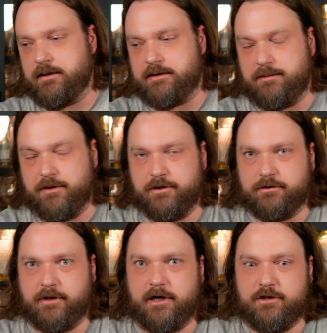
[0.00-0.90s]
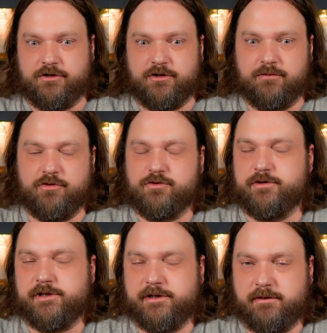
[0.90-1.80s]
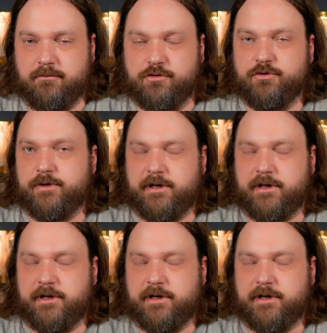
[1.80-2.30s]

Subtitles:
some of your larger brewing